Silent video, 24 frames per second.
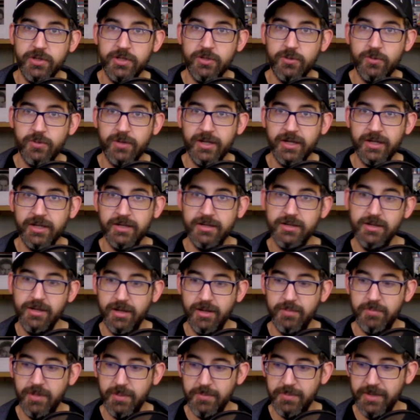quick
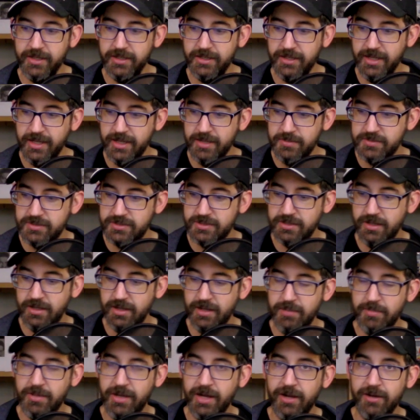about my games,
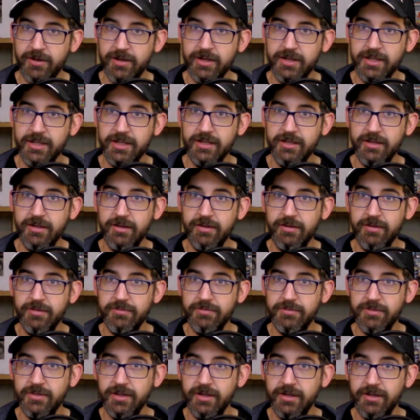about any
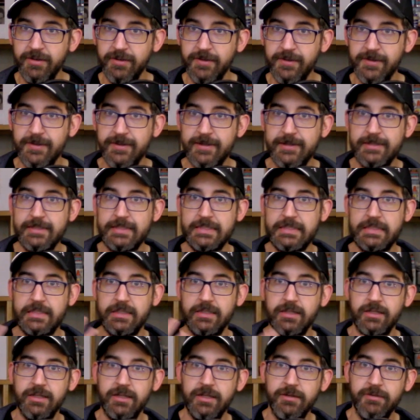of the
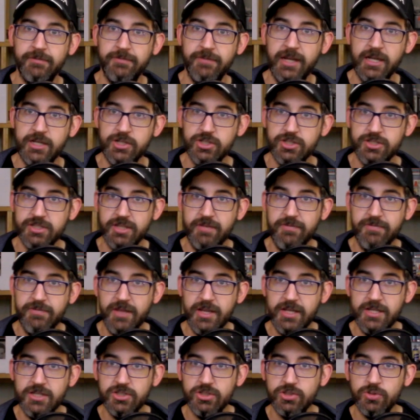factions I
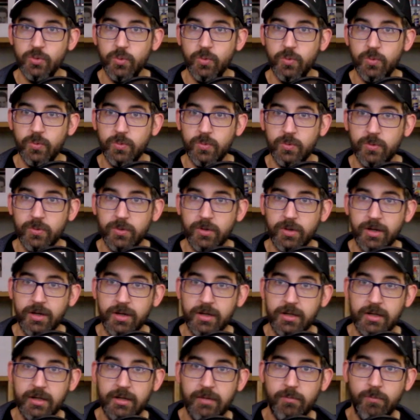faced
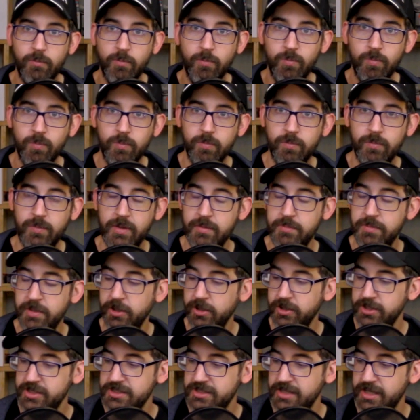or
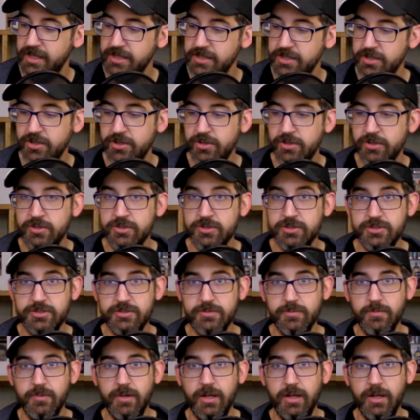abilities that I used.